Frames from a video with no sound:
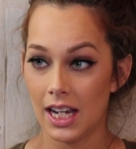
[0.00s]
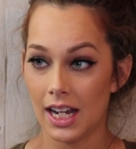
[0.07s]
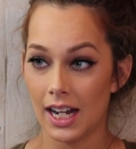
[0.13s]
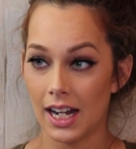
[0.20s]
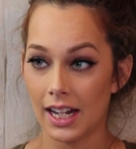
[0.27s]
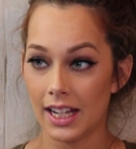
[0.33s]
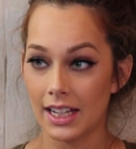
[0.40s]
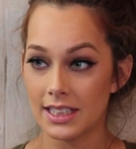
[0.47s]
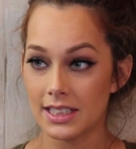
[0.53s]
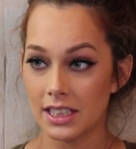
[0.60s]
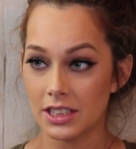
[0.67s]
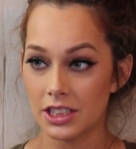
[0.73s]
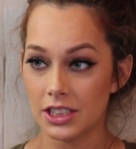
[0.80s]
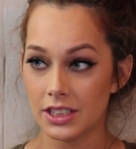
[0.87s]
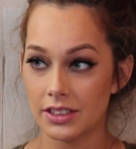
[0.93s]
and I guess
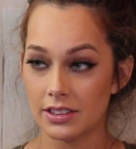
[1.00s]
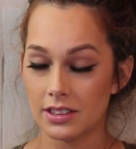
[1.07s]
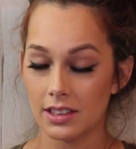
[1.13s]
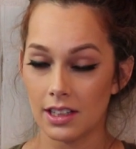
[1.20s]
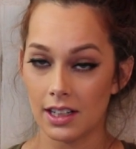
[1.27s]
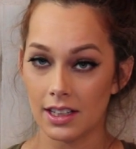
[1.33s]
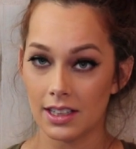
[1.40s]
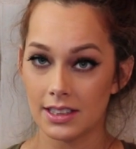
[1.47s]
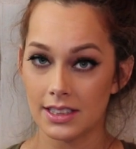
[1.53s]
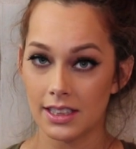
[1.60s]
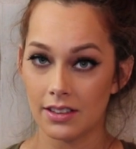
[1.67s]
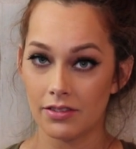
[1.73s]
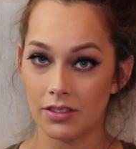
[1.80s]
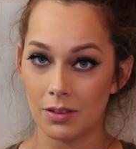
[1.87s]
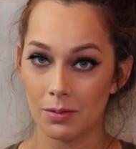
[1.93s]
that's just like I
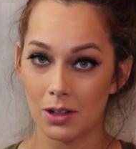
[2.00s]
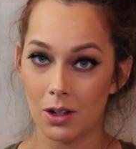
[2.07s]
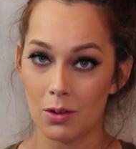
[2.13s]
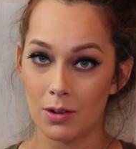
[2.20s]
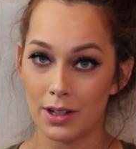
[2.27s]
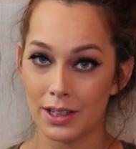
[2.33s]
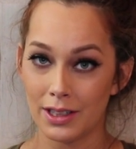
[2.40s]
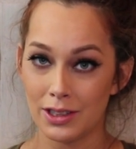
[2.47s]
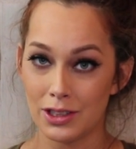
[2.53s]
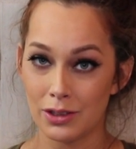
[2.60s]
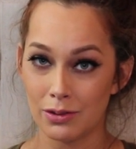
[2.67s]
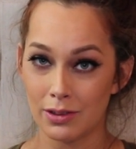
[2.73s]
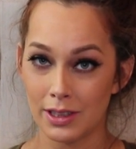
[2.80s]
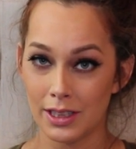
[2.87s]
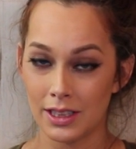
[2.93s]
said from going and
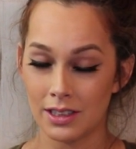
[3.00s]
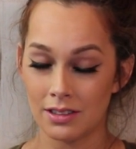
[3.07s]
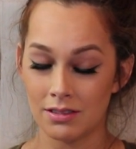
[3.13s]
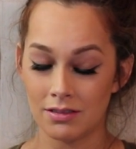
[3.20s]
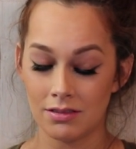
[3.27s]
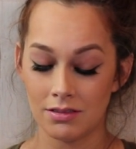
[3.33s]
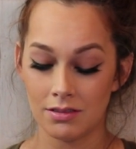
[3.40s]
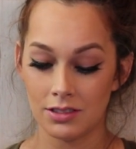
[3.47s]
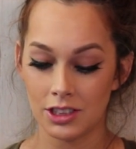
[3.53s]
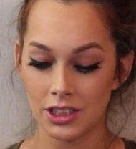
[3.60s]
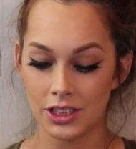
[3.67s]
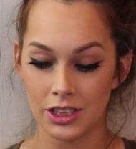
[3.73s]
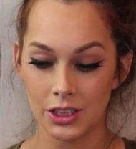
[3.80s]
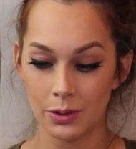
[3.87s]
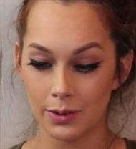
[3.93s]
doing and
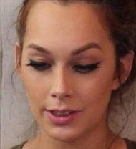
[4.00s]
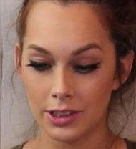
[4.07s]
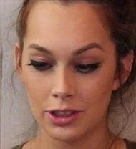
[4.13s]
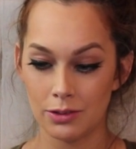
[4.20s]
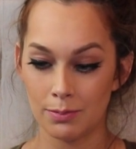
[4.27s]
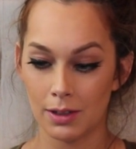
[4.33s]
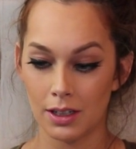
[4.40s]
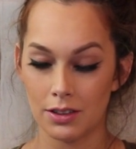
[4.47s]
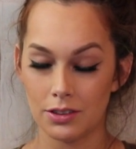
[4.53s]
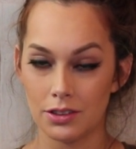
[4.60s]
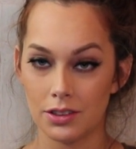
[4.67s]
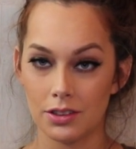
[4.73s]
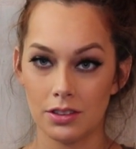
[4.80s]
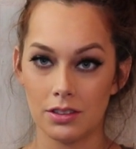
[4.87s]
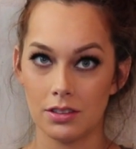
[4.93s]
just doing too much
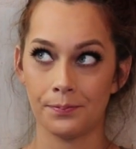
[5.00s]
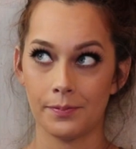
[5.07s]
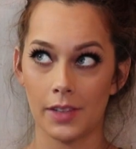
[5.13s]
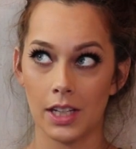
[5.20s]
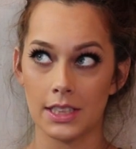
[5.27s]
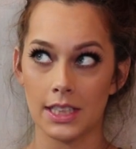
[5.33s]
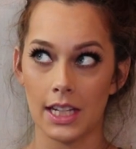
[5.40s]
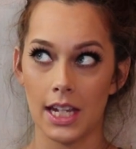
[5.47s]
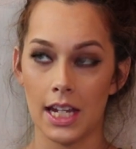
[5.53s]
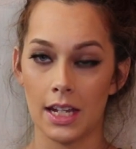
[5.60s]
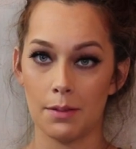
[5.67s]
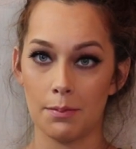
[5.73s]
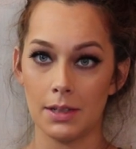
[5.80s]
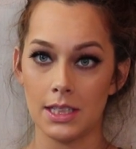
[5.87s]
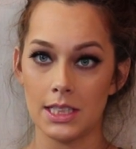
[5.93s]
because I
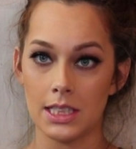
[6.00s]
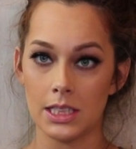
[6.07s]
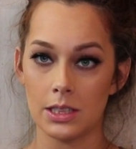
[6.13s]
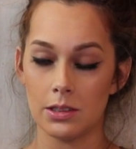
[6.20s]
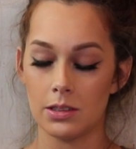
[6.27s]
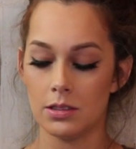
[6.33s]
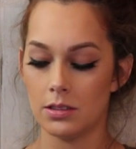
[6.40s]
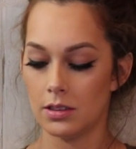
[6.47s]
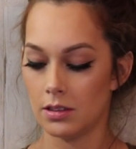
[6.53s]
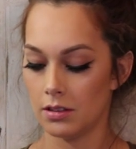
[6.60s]
can't be still